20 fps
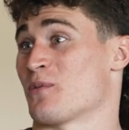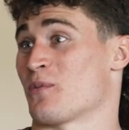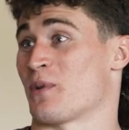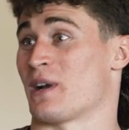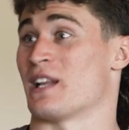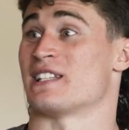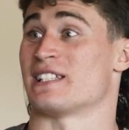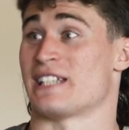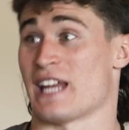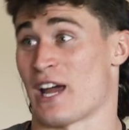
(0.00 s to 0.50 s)
When
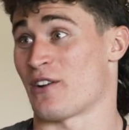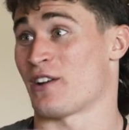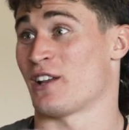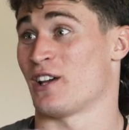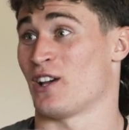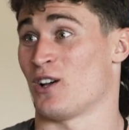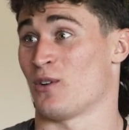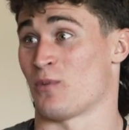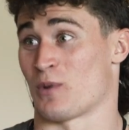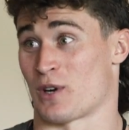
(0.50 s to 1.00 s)
it's
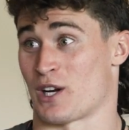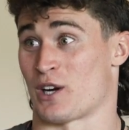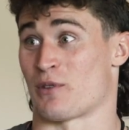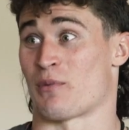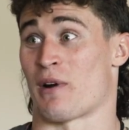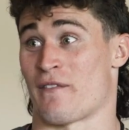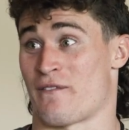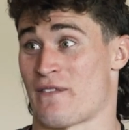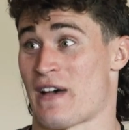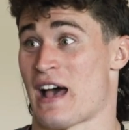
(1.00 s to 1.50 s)
downhill, we're going to
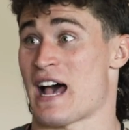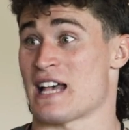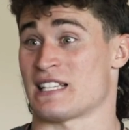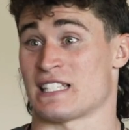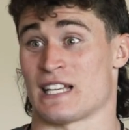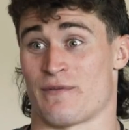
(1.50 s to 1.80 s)
run fast.